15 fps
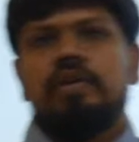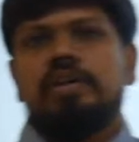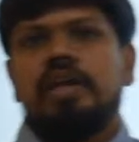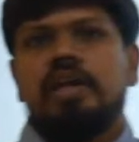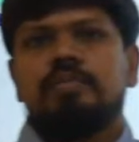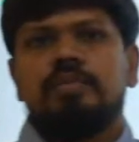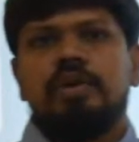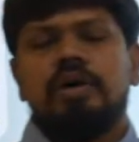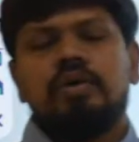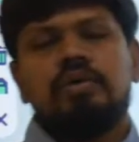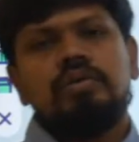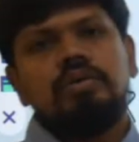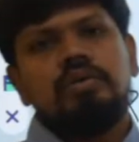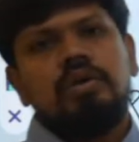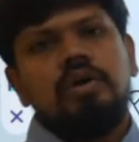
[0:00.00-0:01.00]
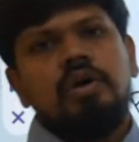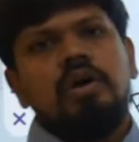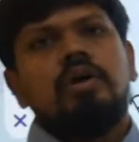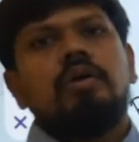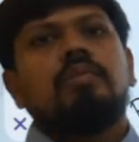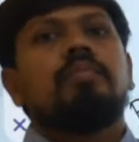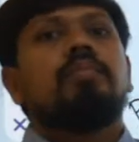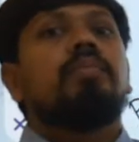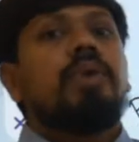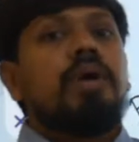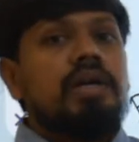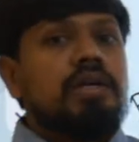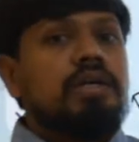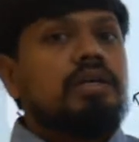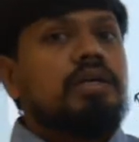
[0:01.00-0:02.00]
aim now.
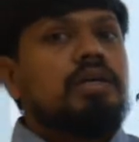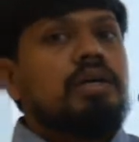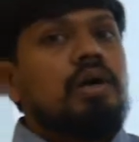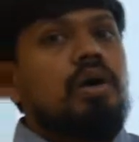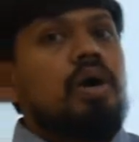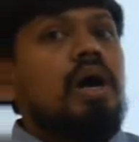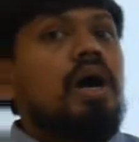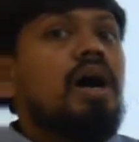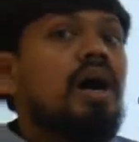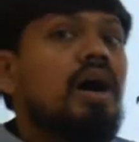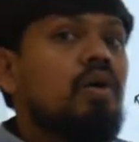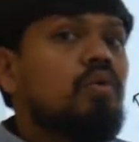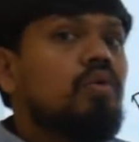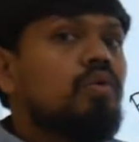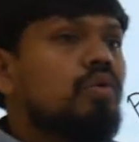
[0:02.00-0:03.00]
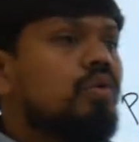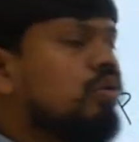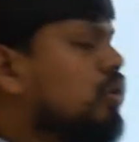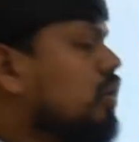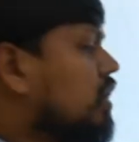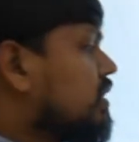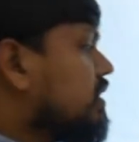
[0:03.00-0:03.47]
But how?